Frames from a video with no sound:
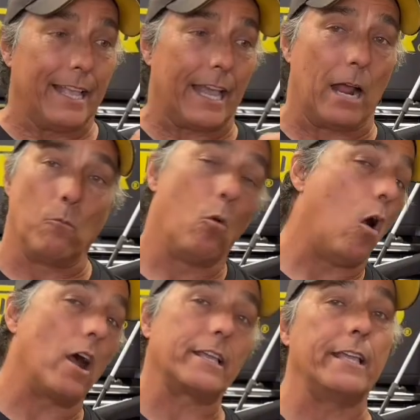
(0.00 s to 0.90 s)
And I'm
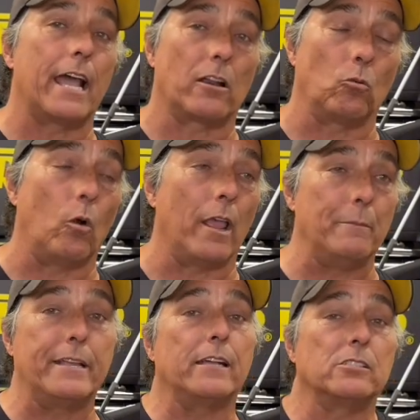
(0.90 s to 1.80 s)
walking out of the way
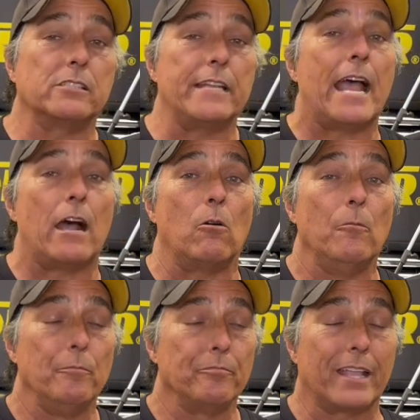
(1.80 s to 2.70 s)
because it's not
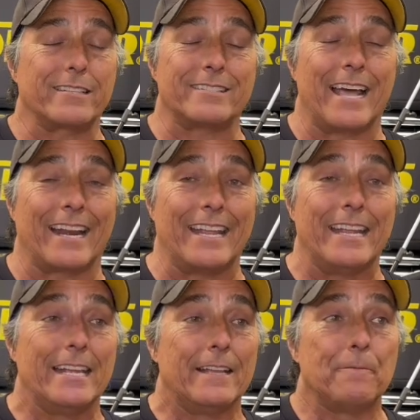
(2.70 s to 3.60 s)
a
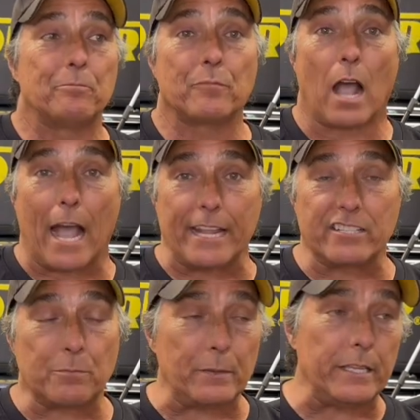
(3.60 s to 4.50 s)
high
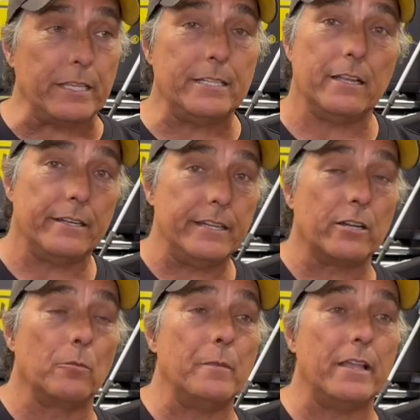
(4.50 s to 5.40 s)
speed
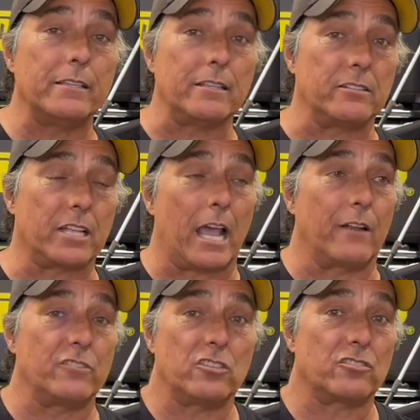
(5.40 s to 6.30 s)
near miss. It's kind
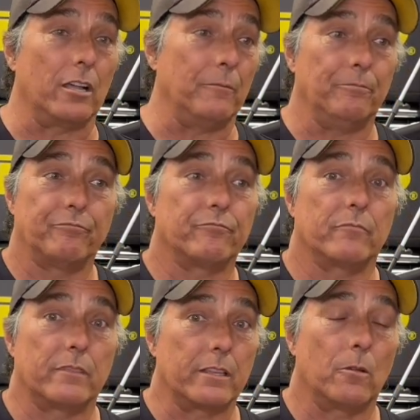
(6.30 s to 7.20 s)
of just
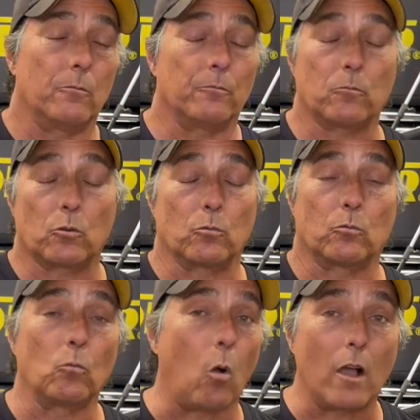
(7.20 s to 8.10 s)
we're
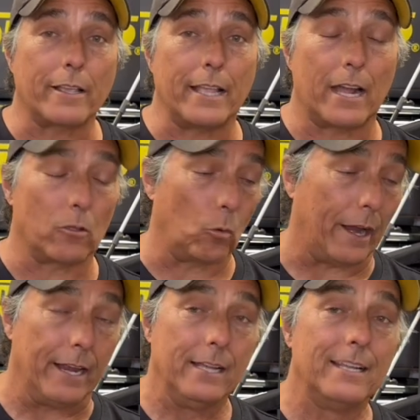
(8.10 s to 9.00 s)
walking out of the
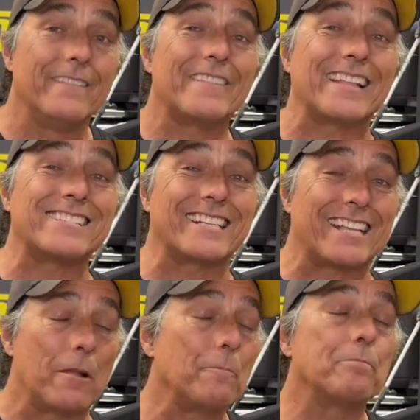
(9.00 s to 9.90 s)
way.
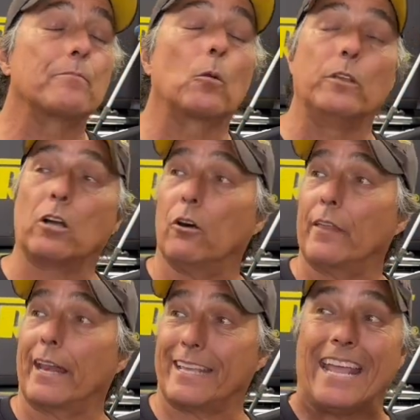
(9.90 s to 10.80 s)
We call
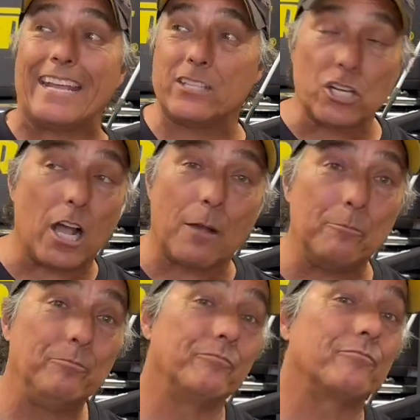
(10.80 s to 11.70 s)
that a cake
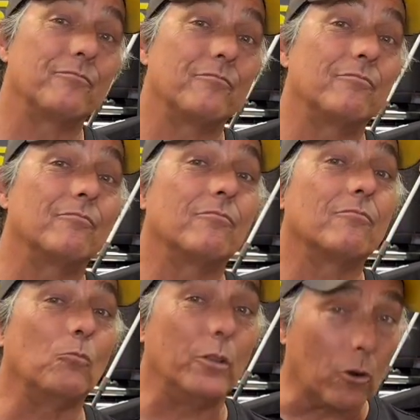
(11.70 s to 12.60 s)
job.
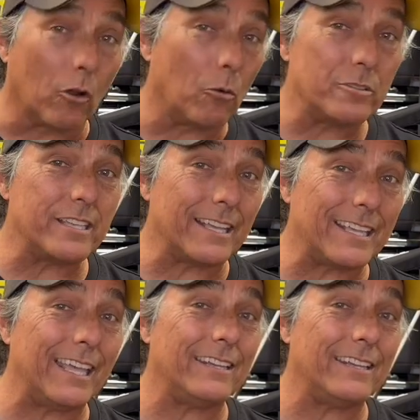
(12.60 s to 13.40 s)
We don't always get cake